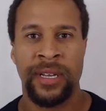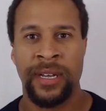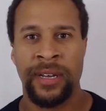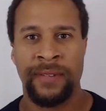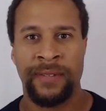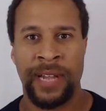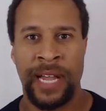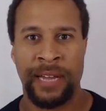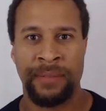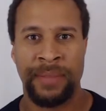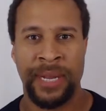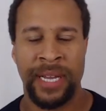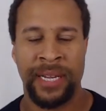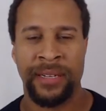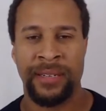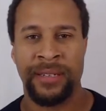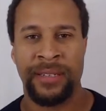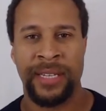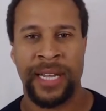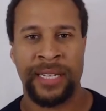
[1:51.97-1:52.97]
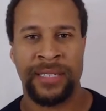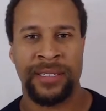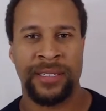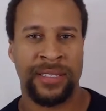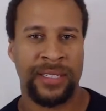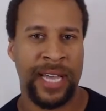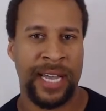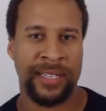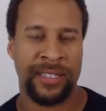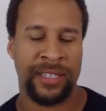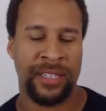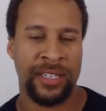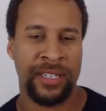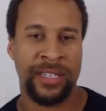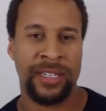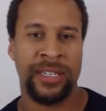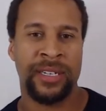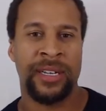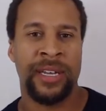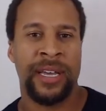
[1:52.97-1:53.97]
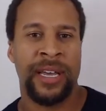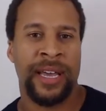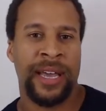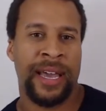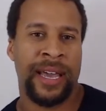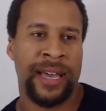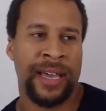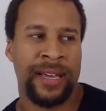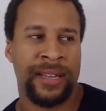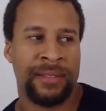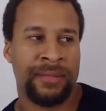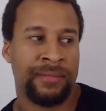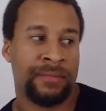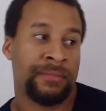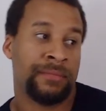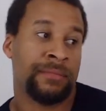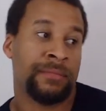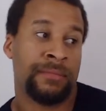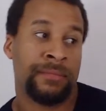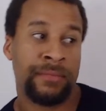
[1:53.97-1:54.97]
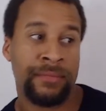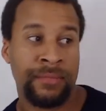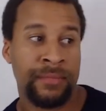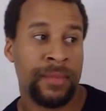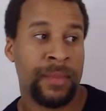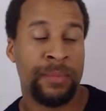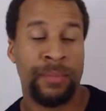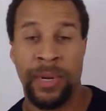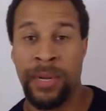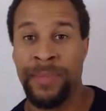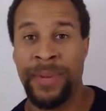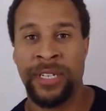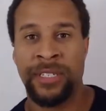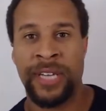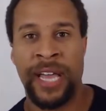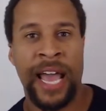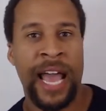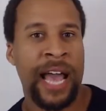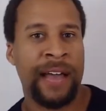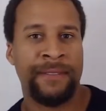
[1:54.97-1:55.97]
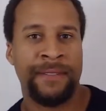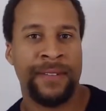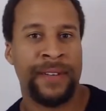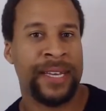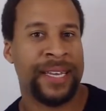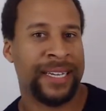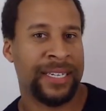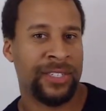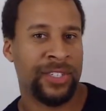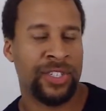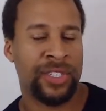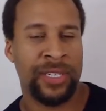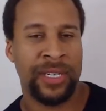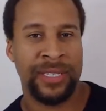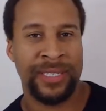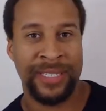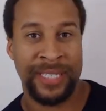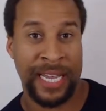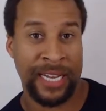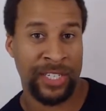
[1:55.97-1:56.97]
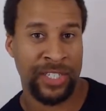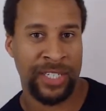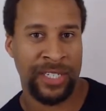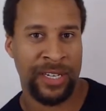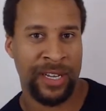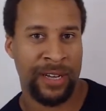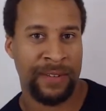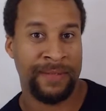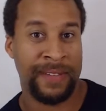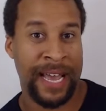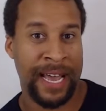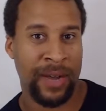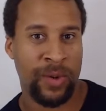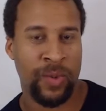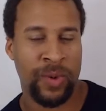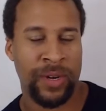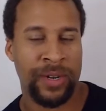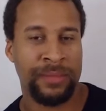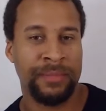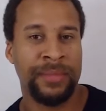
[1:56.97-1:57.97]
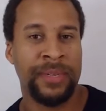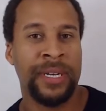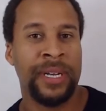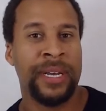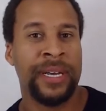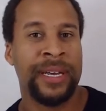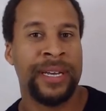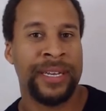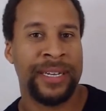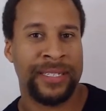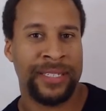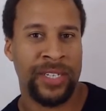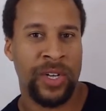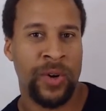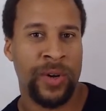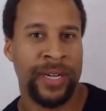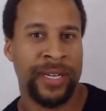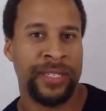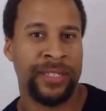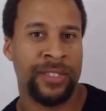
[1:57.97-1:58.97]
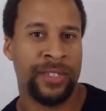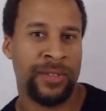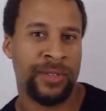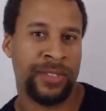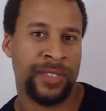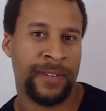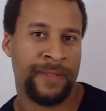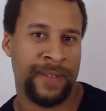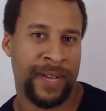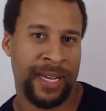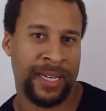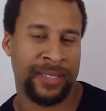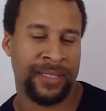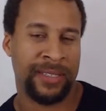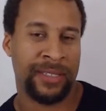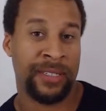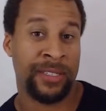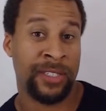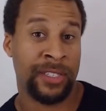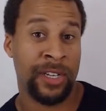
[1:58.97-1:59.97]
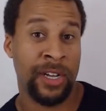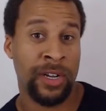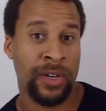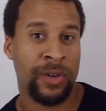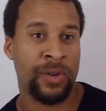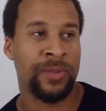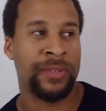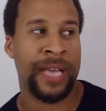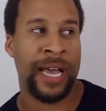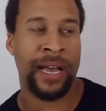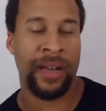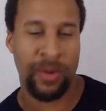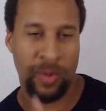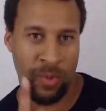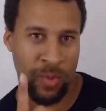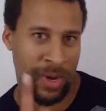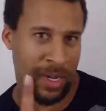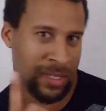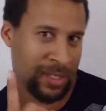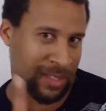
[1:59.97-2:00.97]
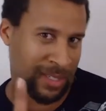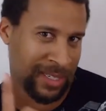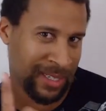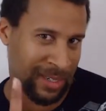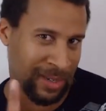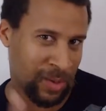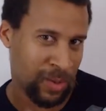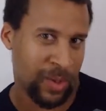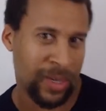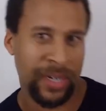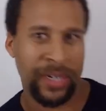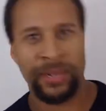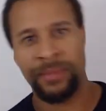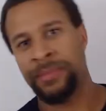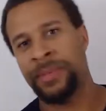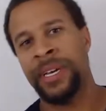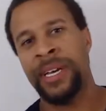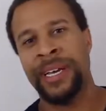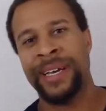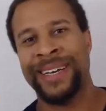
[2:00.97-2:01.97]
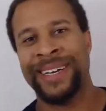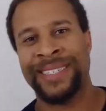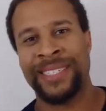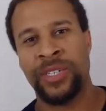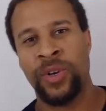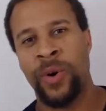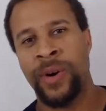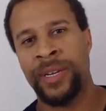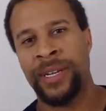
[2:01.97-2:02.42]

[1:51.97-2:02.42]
fly bait, that's the size of the hook, and pretty much a half inch section of that worm is going to suffice. So that one single worm is going to